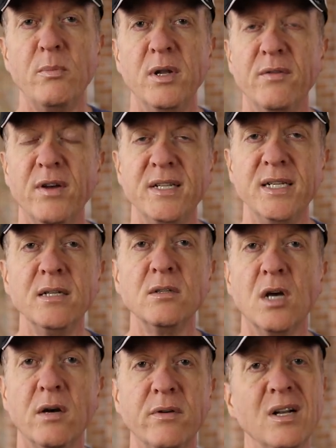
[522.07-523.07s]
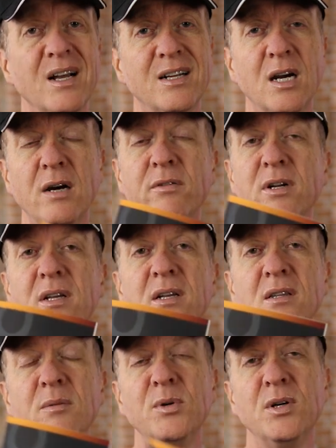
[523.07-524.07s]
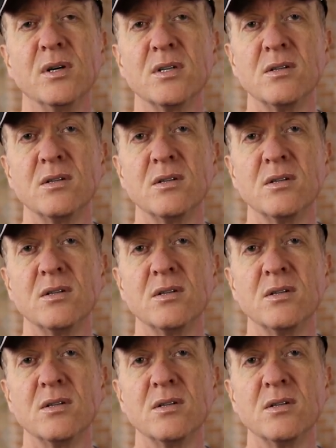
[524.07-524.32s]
But if I didn't cover it, I covered it in the book.